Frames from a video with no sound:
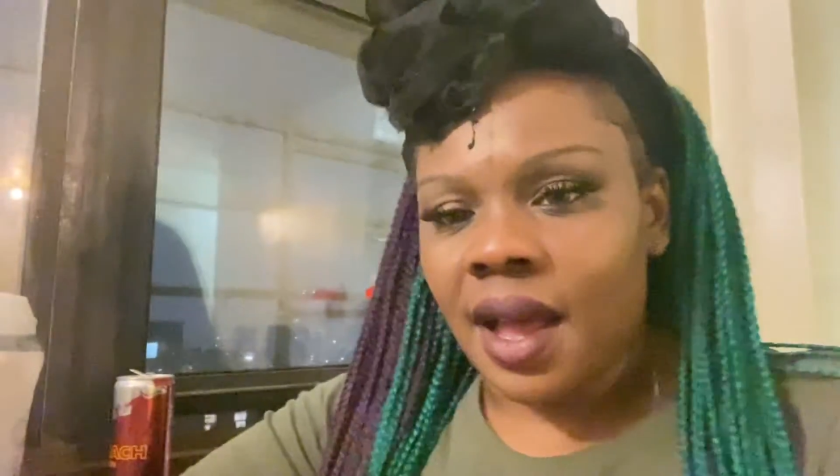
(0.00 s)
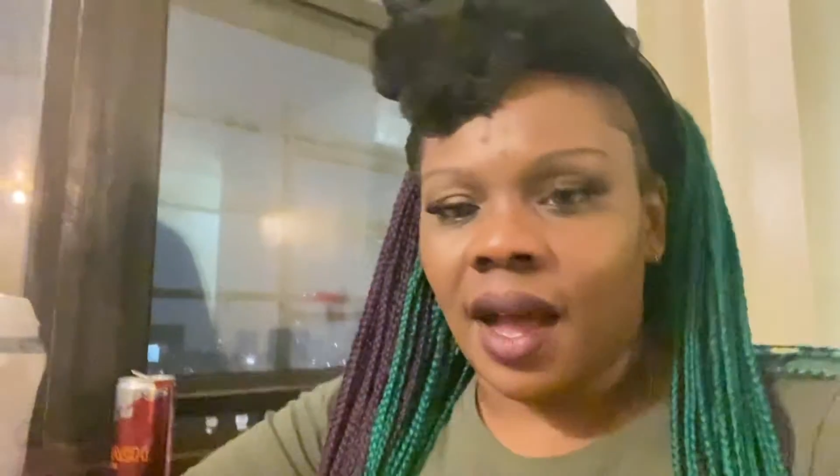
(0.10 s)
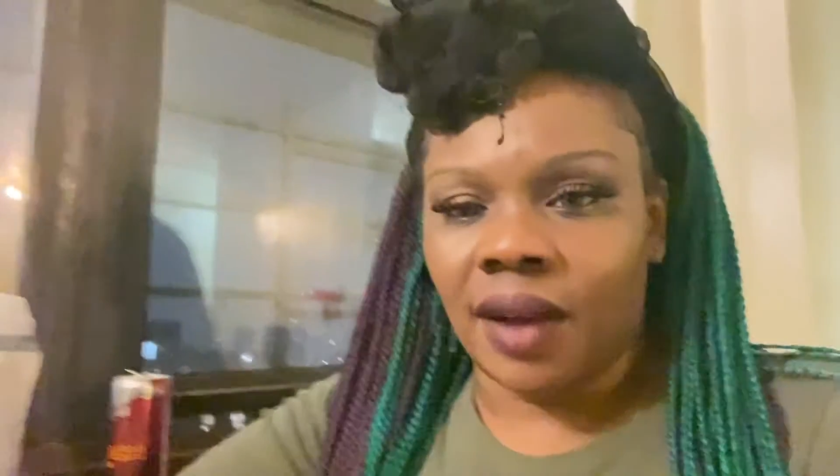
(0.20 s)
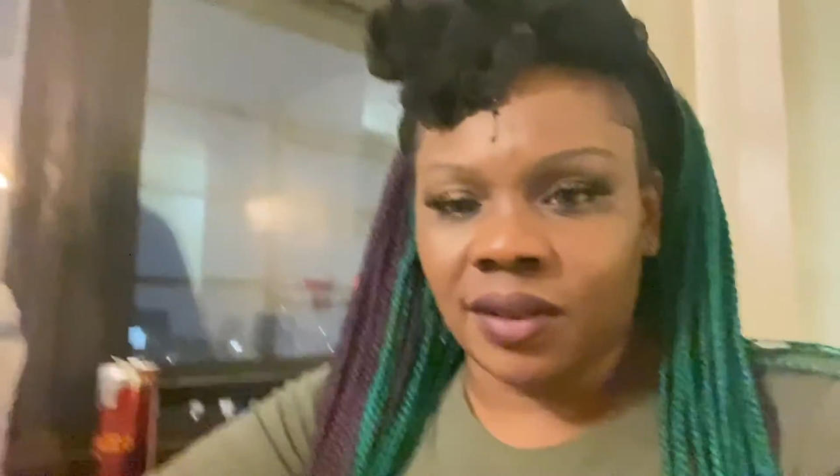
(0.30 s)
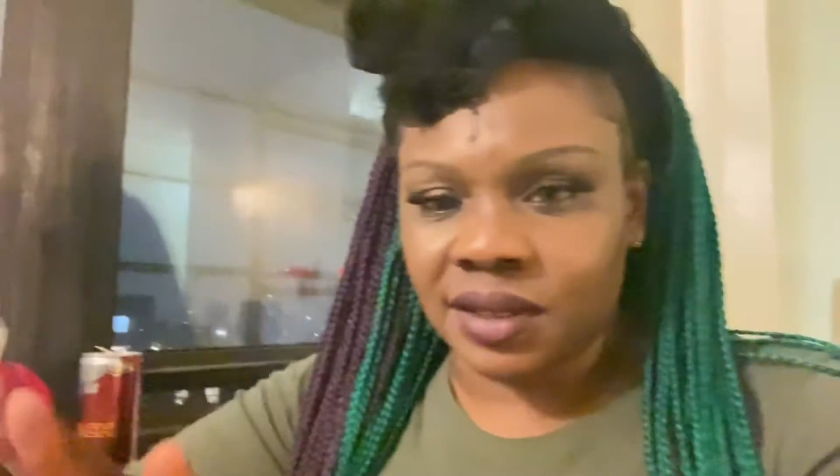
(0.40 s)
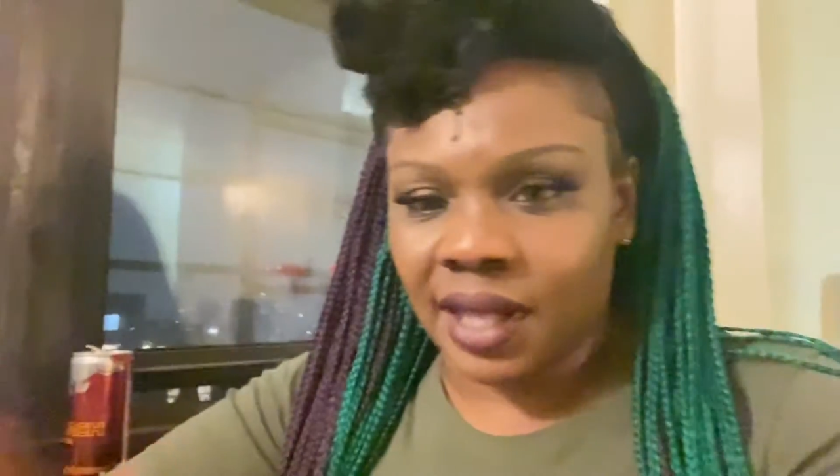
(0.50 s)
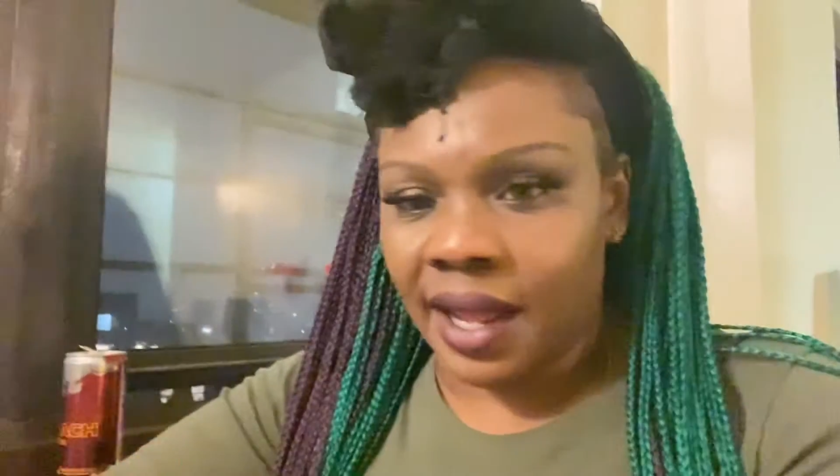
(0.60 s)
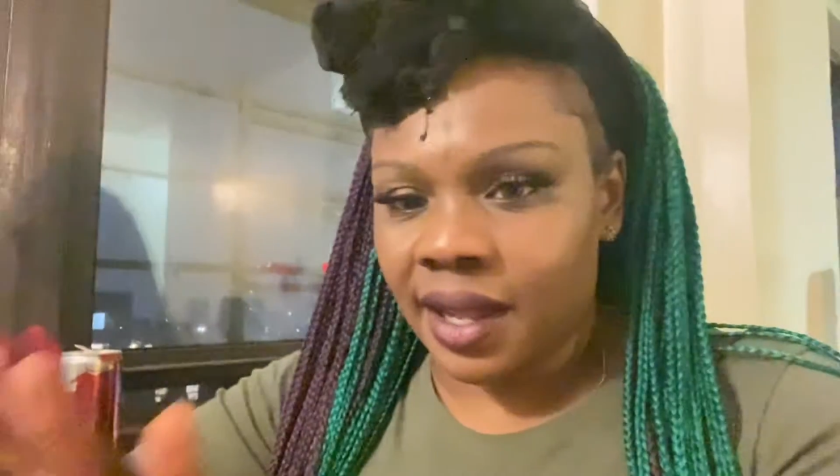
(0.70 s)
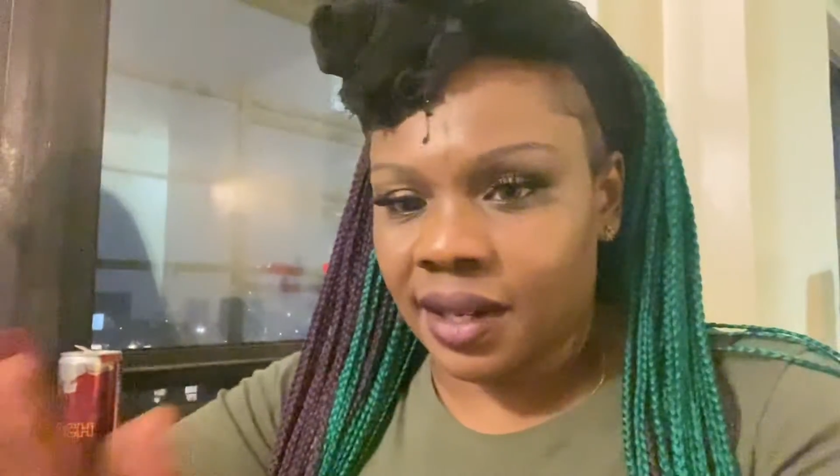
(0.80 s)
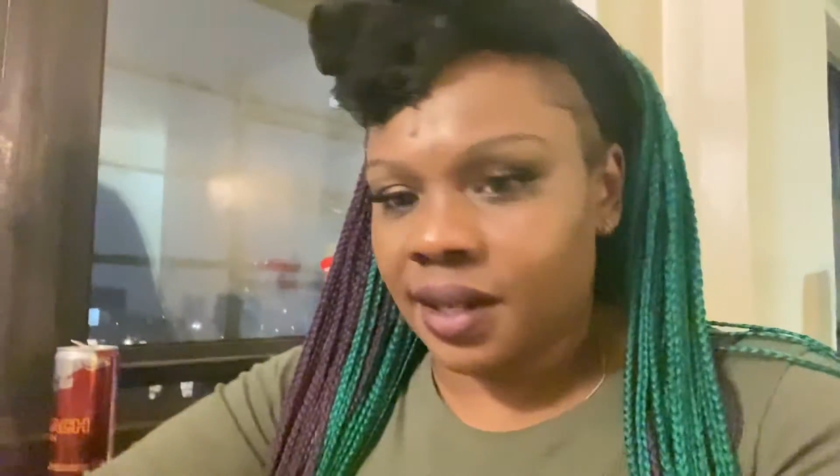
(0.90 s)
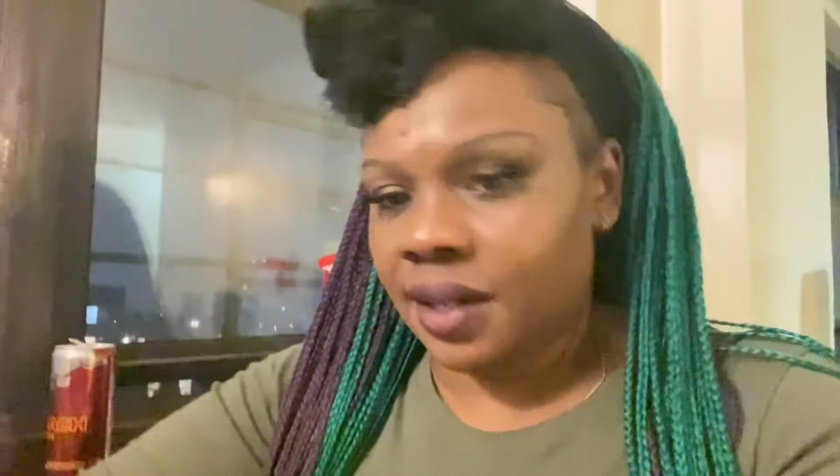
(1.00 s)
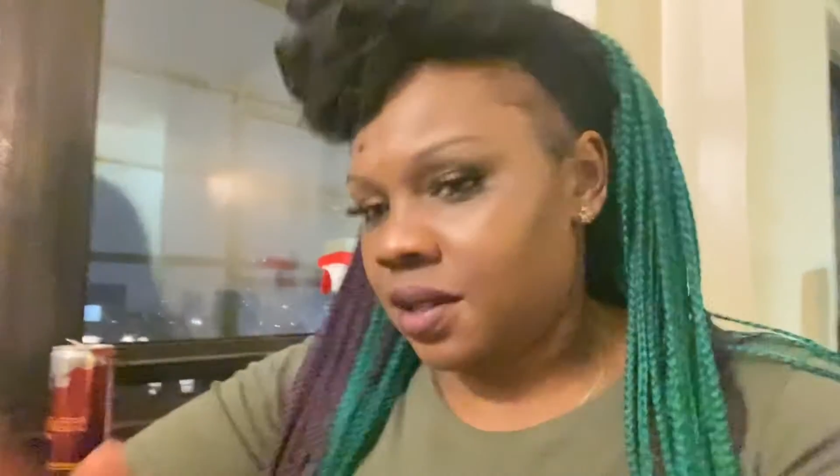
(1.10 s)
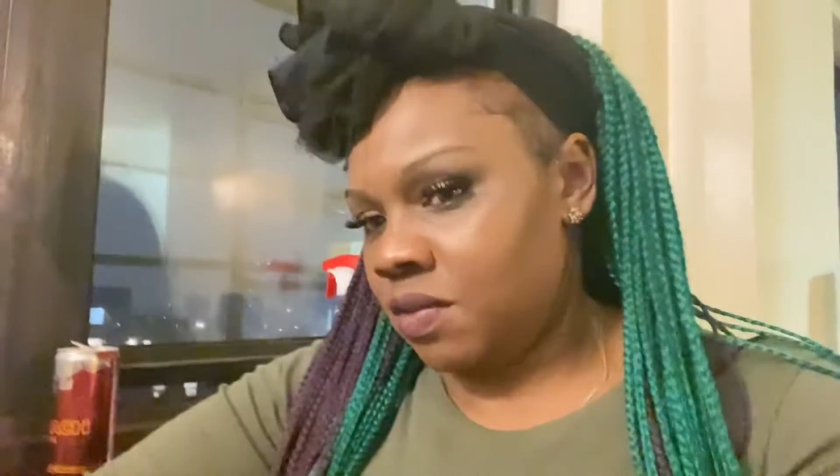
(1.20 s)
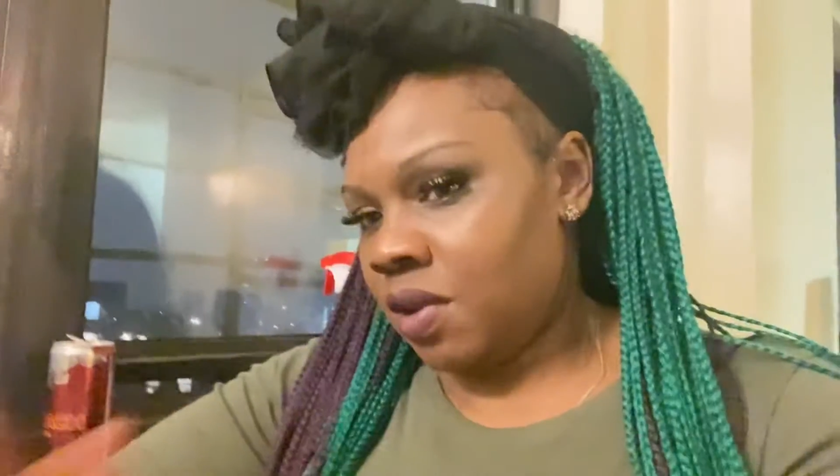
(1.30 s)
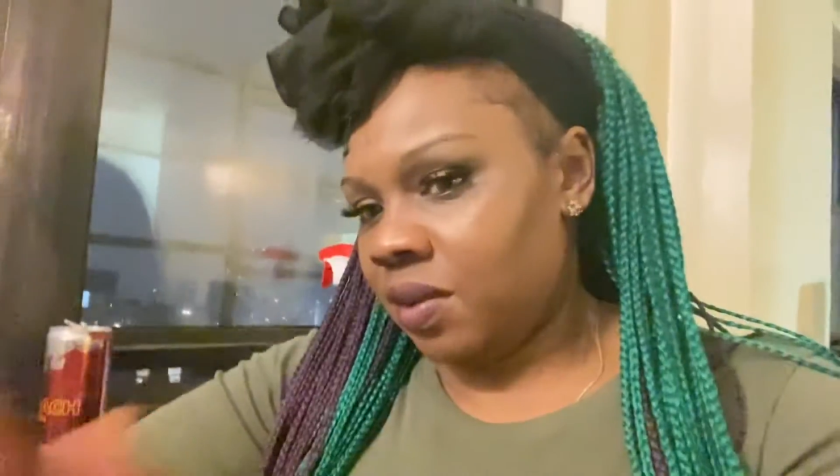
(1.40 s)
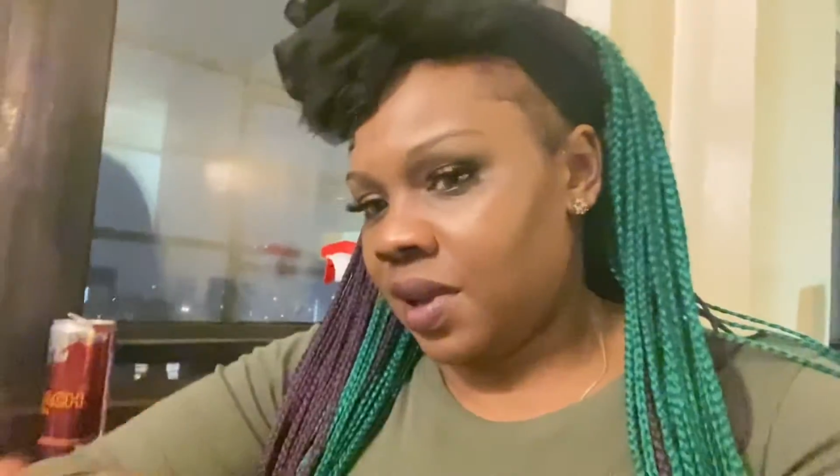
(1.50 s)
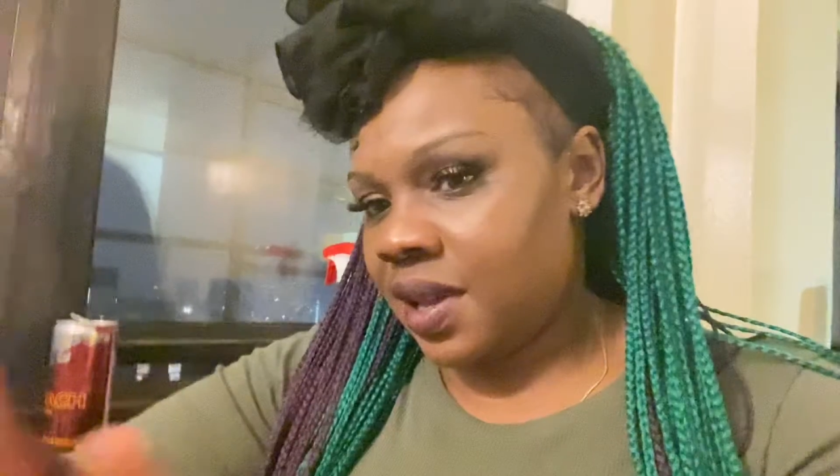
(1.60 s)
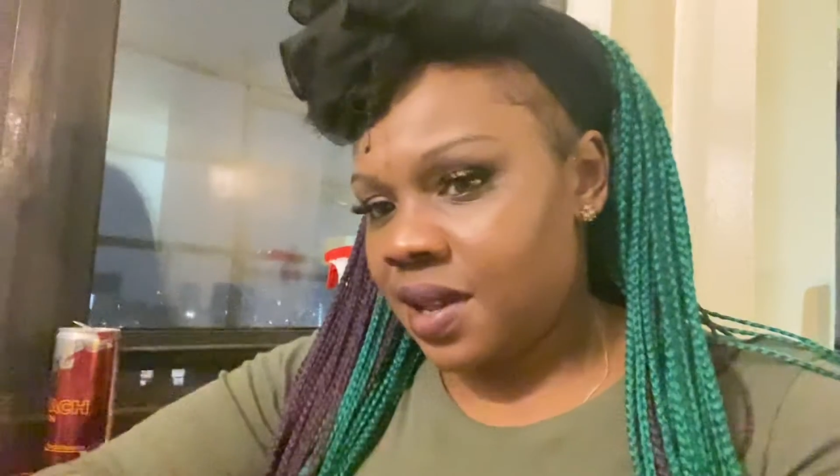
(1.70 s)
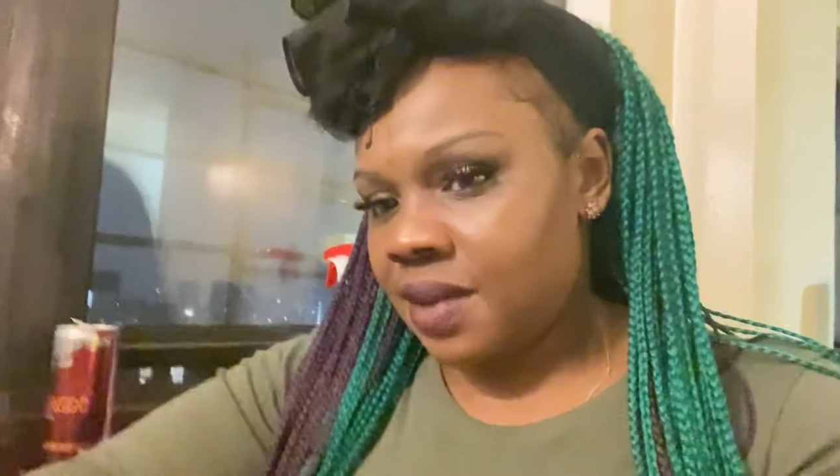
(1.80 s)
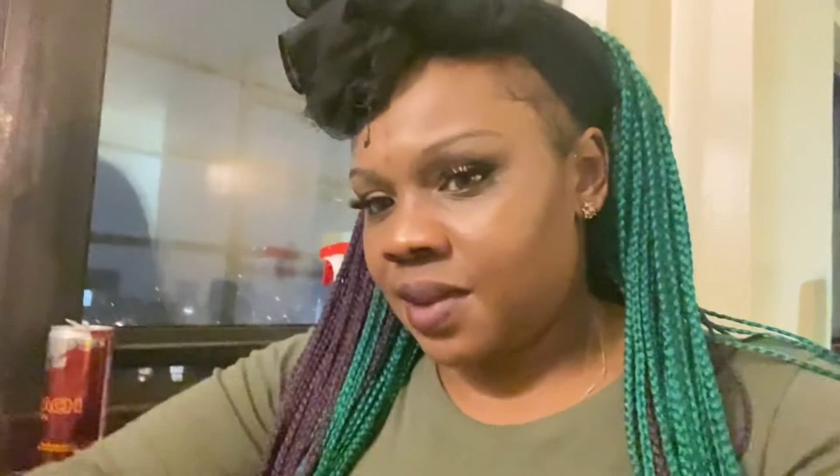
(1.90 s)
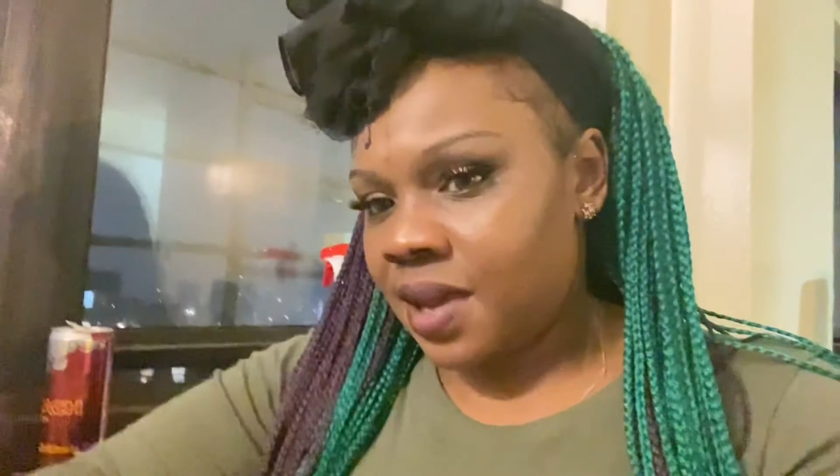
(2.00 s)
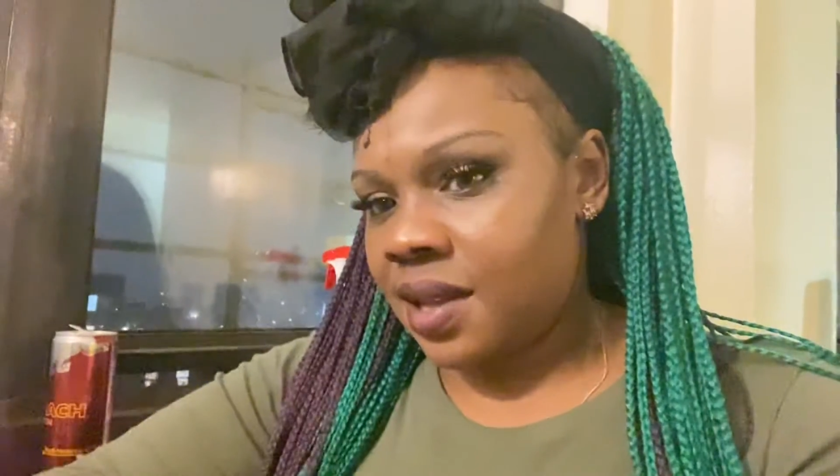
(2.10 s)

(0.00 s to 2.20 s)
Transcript: How is like, and then he won't let up.